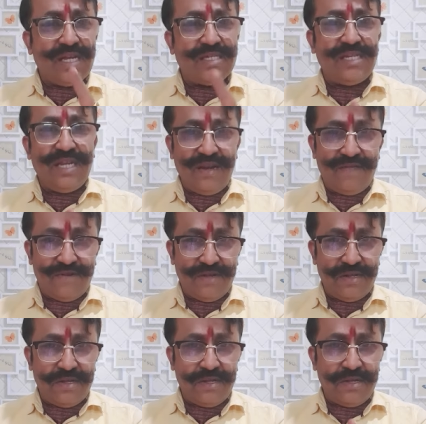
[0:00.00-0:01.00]
achieved
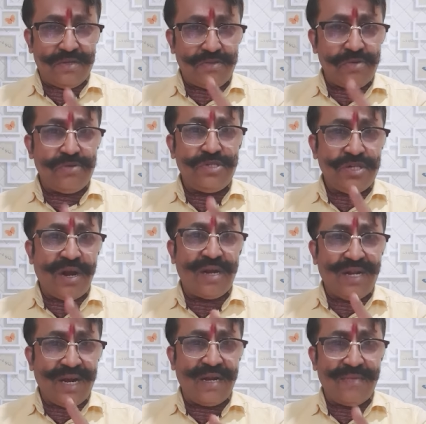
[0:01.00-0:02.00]
through
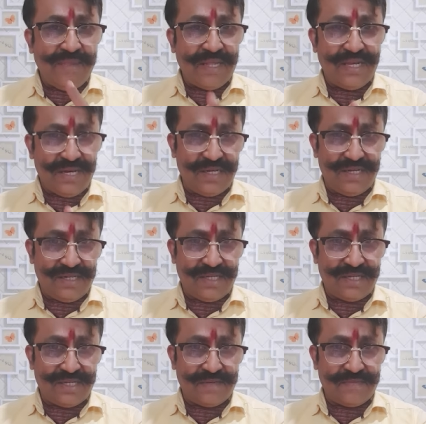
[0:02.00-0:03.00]
shortcut
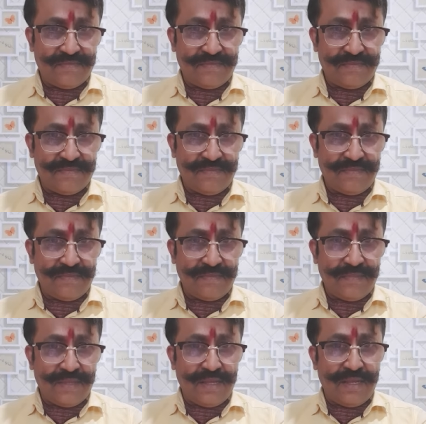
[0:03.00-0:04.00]
methods
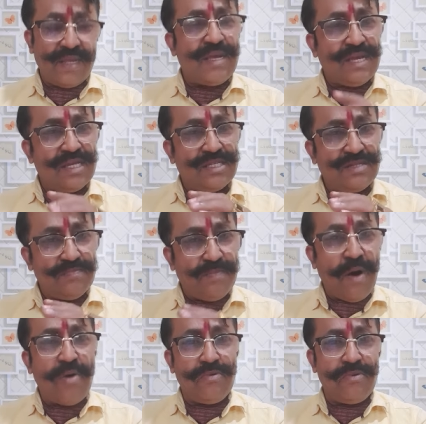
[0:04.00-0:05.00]
is
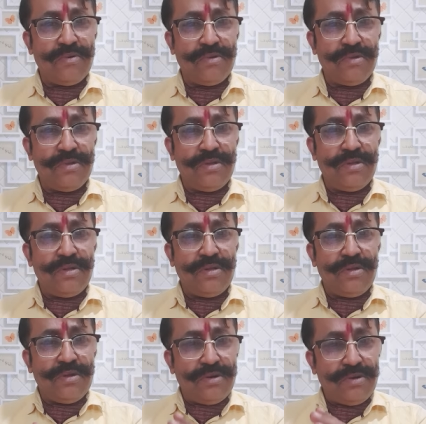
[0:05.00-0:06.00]
bound
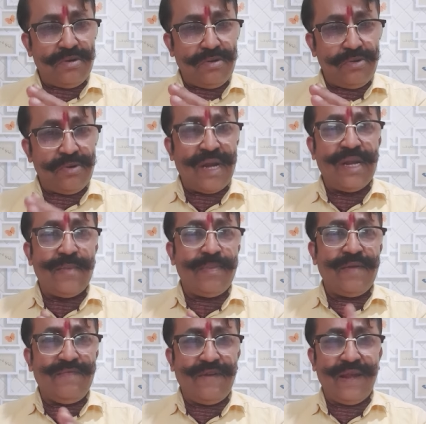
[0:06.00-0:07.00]
to end up
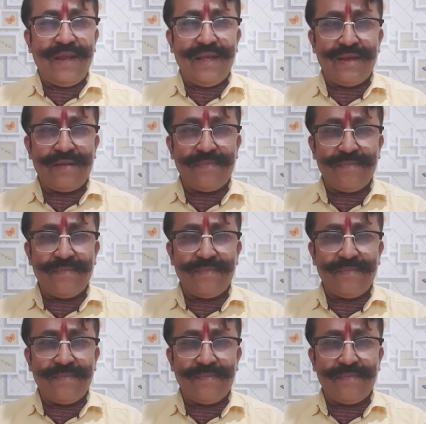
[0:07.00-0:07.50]
in failure.